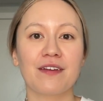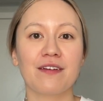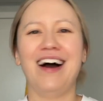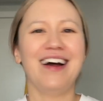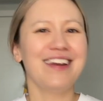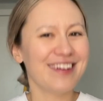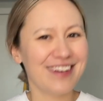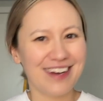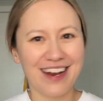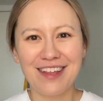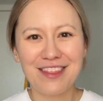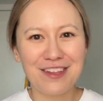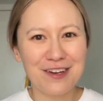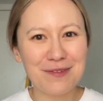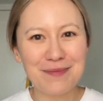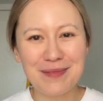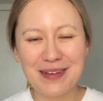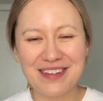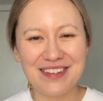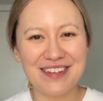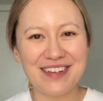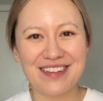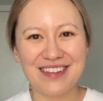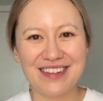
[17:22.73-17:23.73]
Another
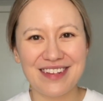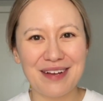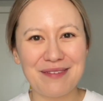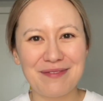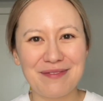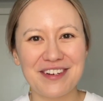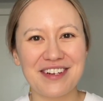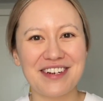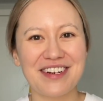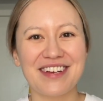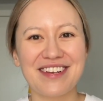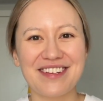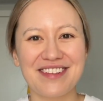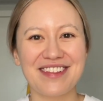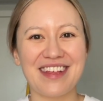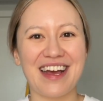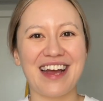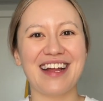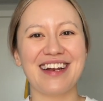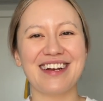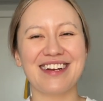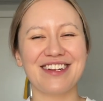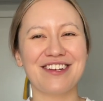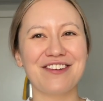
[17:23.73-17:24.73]
misconception is
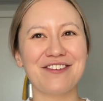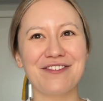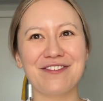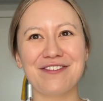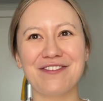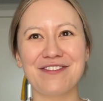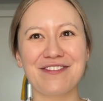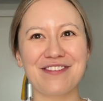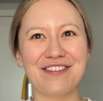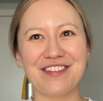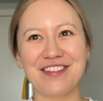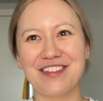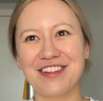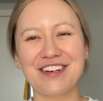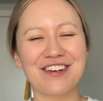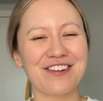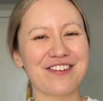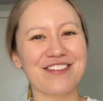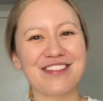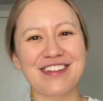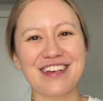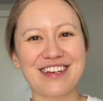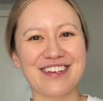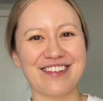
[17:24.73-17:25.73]
that you
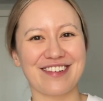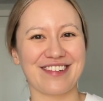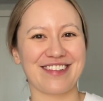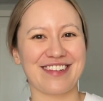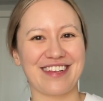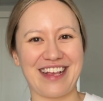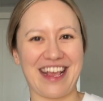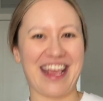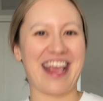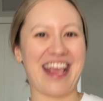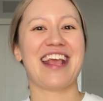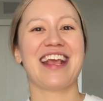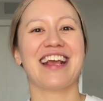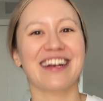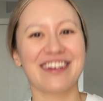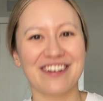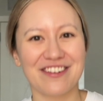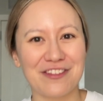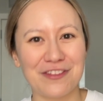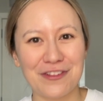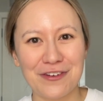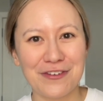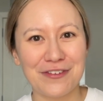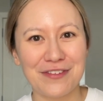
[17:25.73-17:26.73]
literally just can't
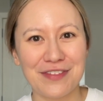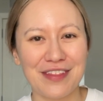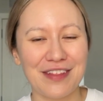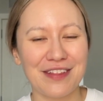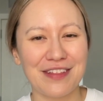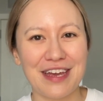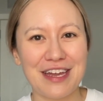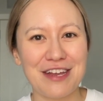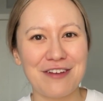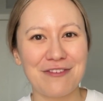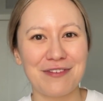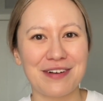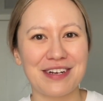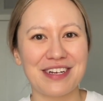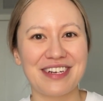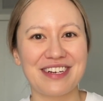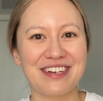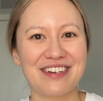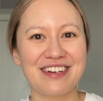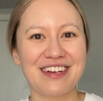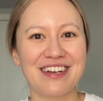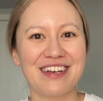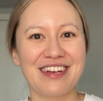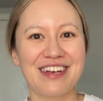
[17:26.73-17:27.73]
learn the
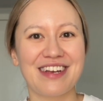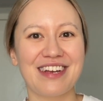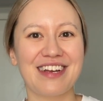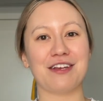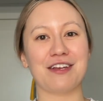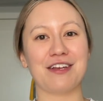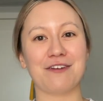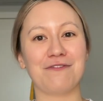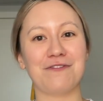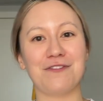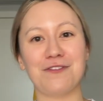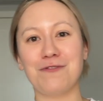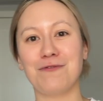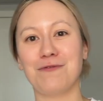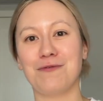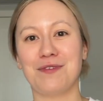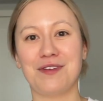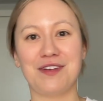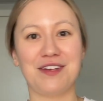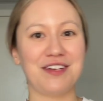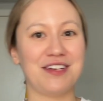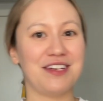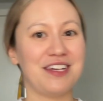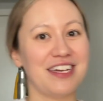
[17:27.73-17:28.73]
language if you
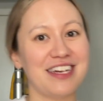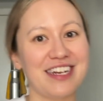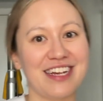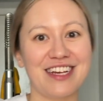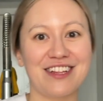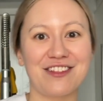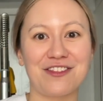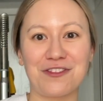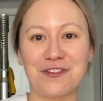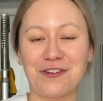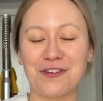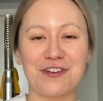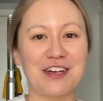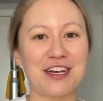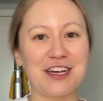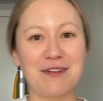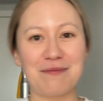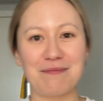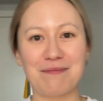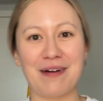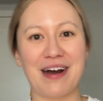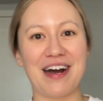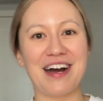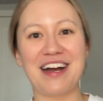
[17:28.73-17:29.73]
didn't learn
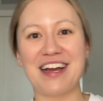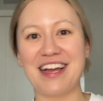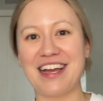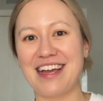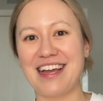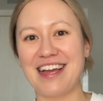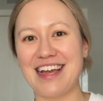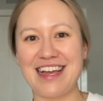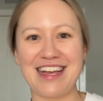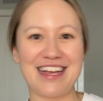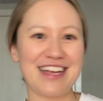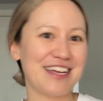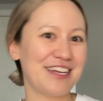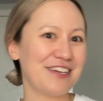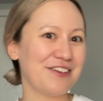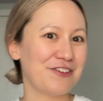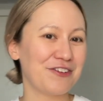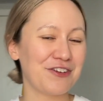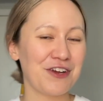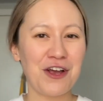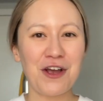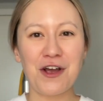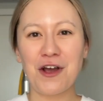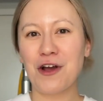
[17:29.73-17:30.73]
it by
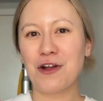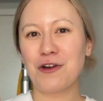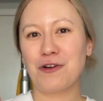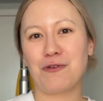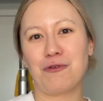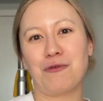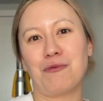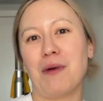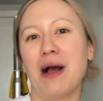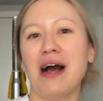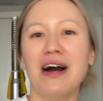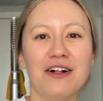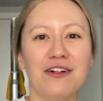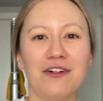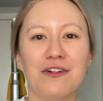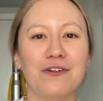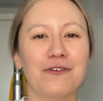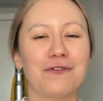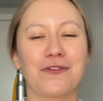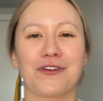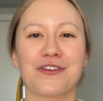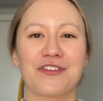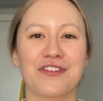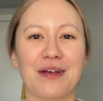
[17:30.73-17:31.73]
age
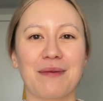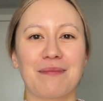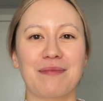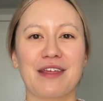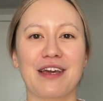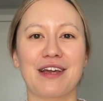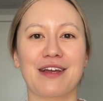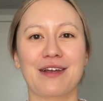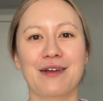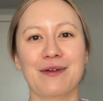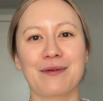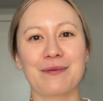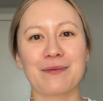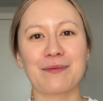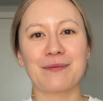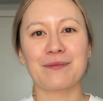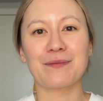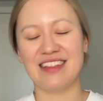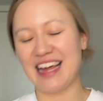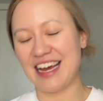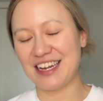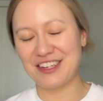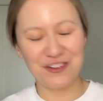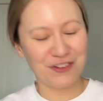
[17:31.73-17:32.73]
12 or something.
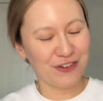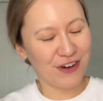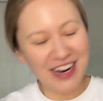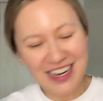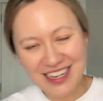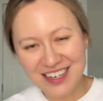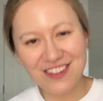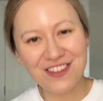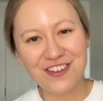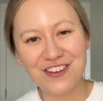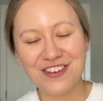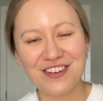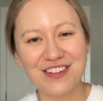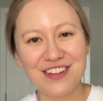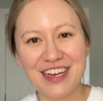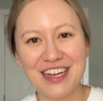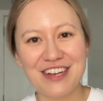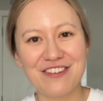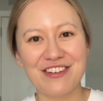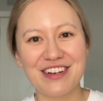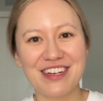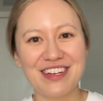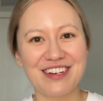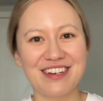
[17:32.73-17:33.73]
That trying to learn a
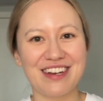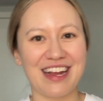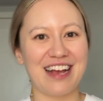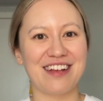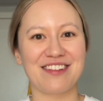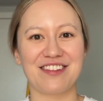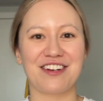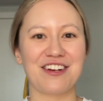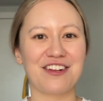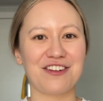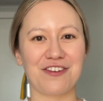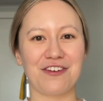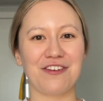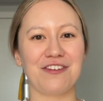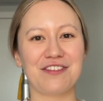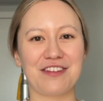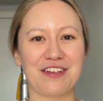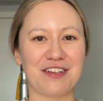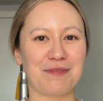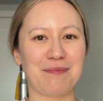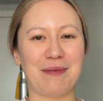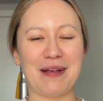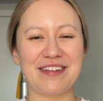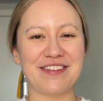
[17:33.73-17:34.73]
language as an adult
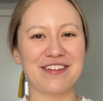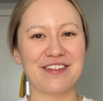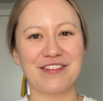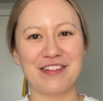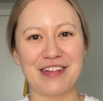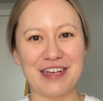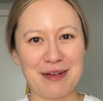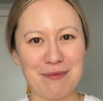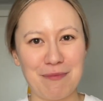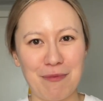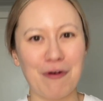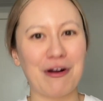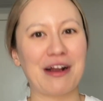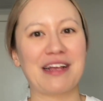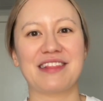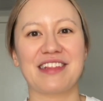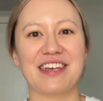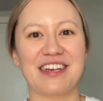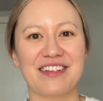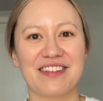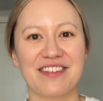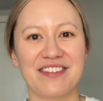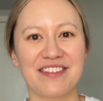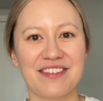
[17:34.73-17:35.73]
is basically
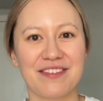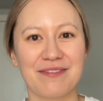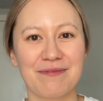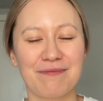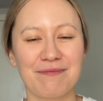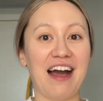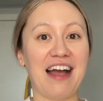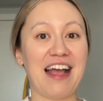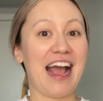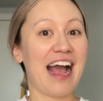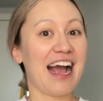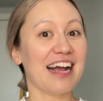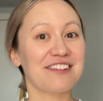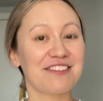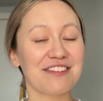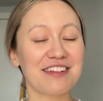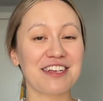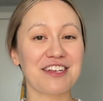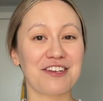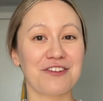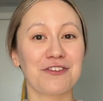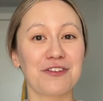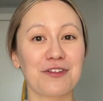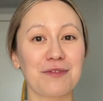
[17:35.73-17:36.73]
pointless. I
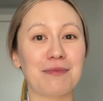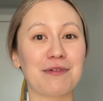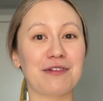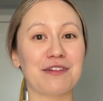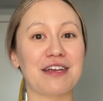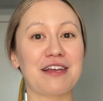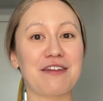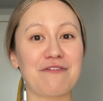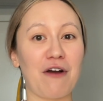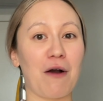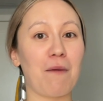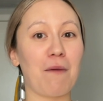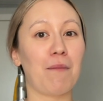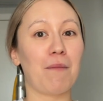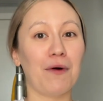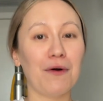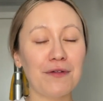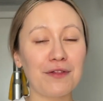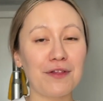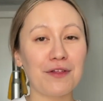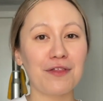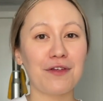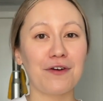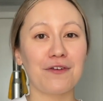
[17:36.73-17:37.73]
actually used to believe
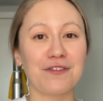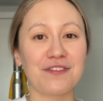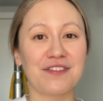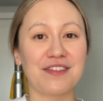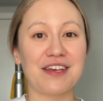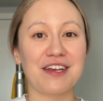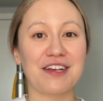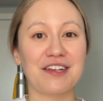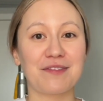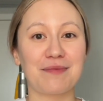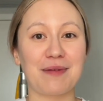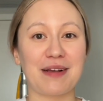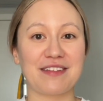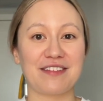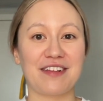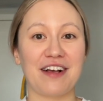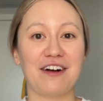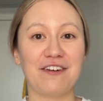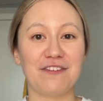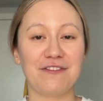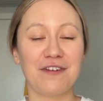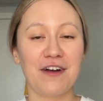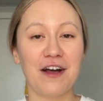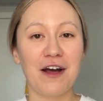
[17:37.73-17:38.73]
both of those things
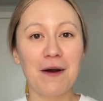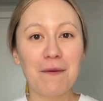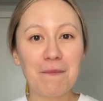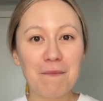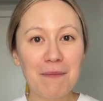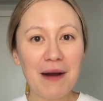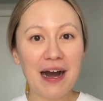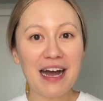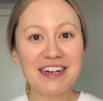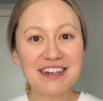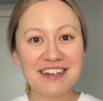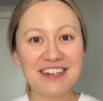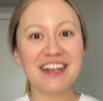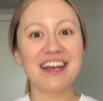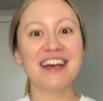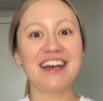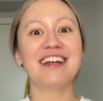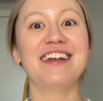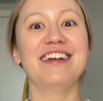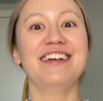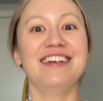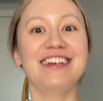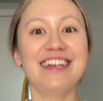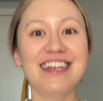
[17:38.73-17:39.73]
myself, but
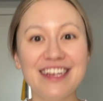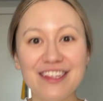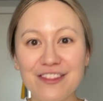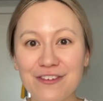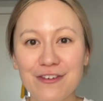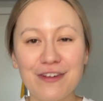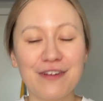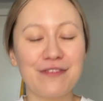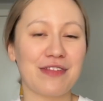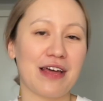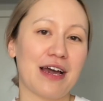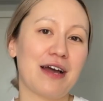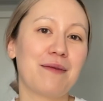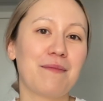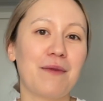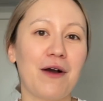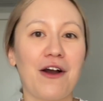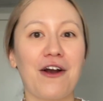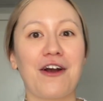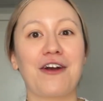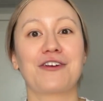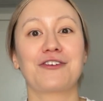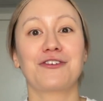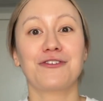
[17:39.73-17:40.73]
neither of them
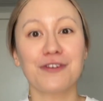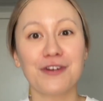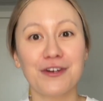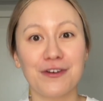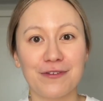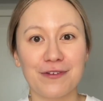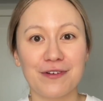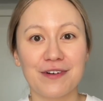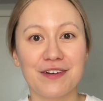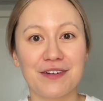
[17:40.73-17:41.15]
are true.